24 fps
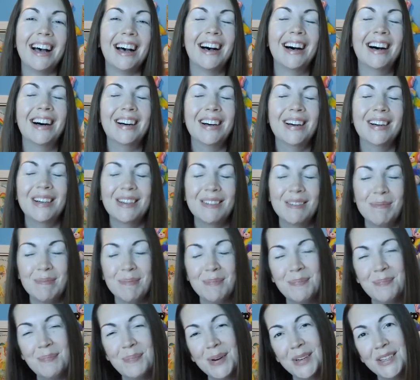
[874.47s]
um,
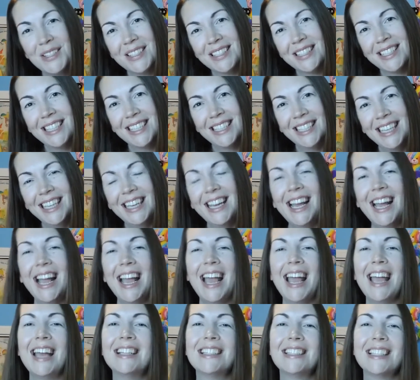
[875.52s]
personally.
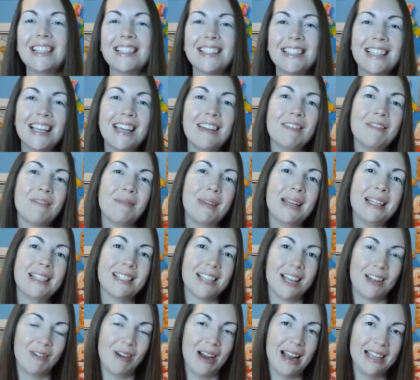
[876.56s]
And since they've made
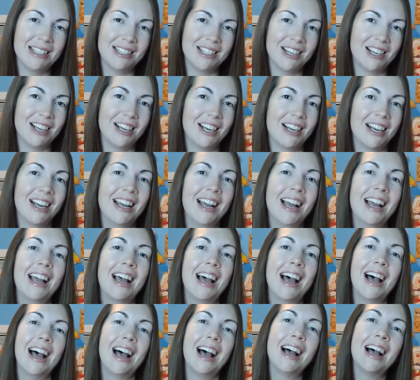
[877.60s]
Sunriser,
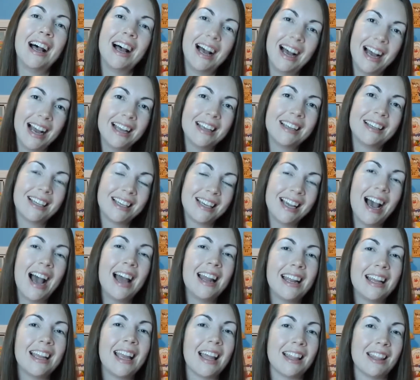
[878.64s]
I
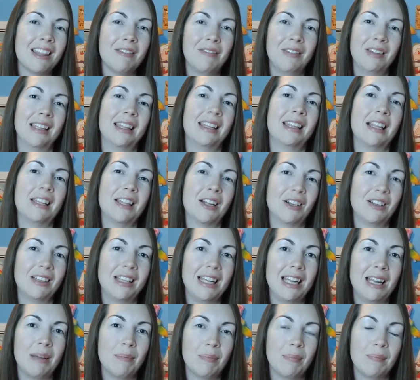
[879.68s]
kind of get the feeling that they're
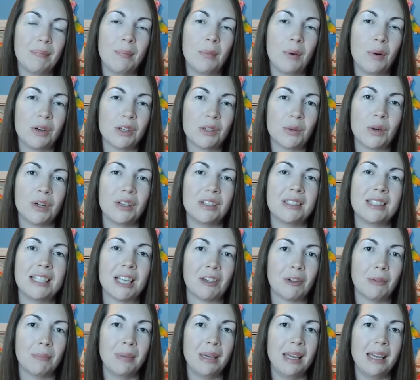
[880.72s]
leaning more towards
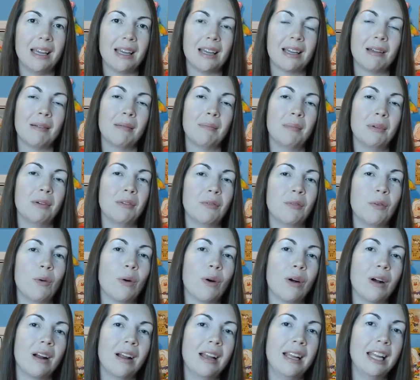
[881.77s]
Tickle Pink
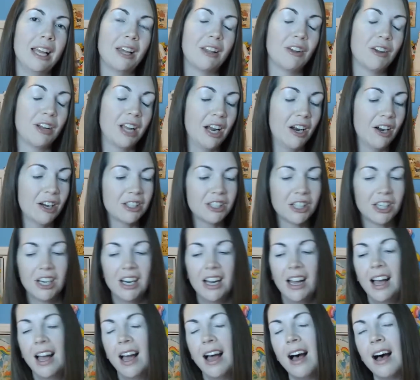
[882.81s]
before any other character.
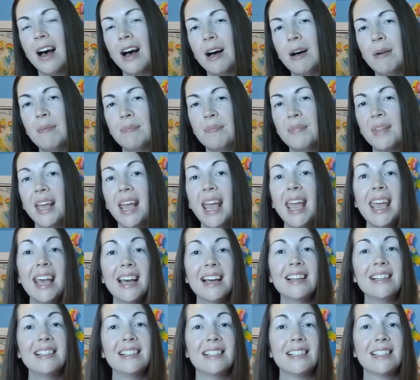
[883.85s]
Um,
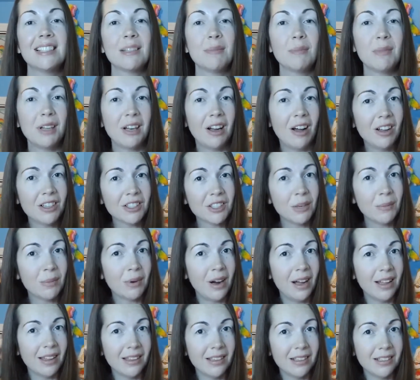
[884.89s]
and someone also
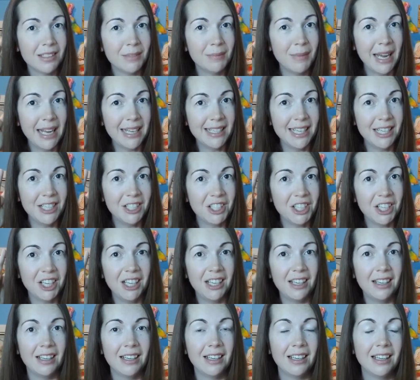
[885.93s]
brought to my
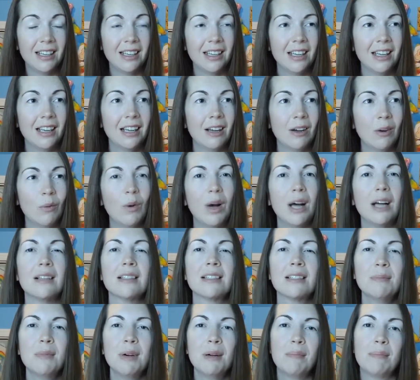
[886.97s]
attention, well,
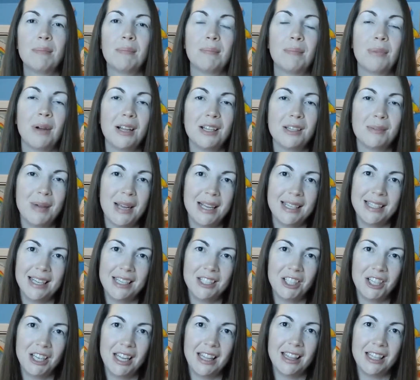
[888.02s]
someone brought to my
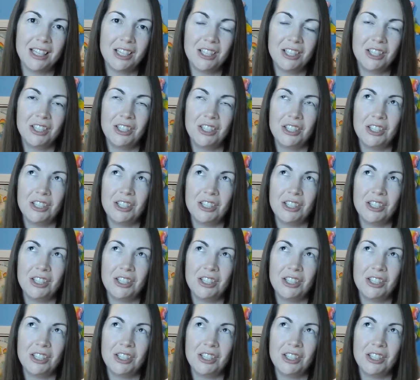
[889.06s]
attention in the